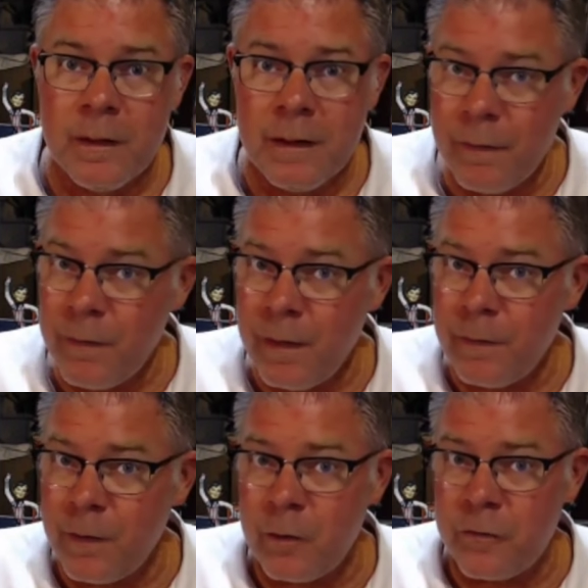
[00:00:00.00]
And then
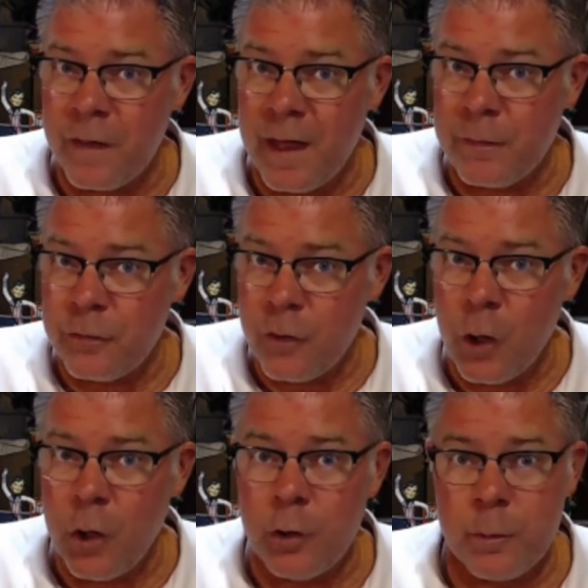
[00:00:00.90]
there's that
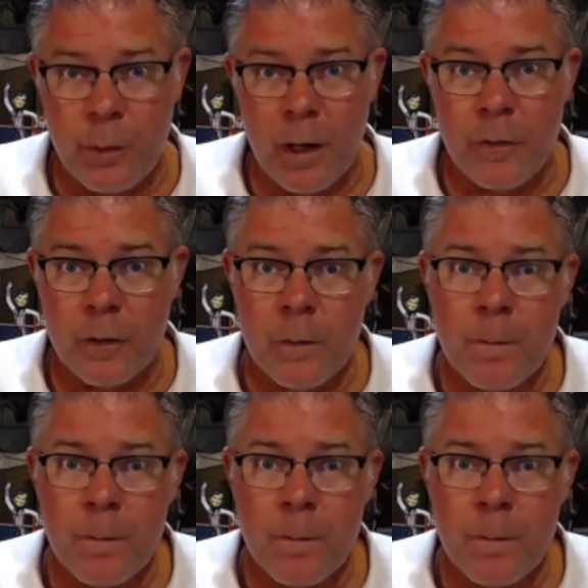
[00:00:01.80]
third brother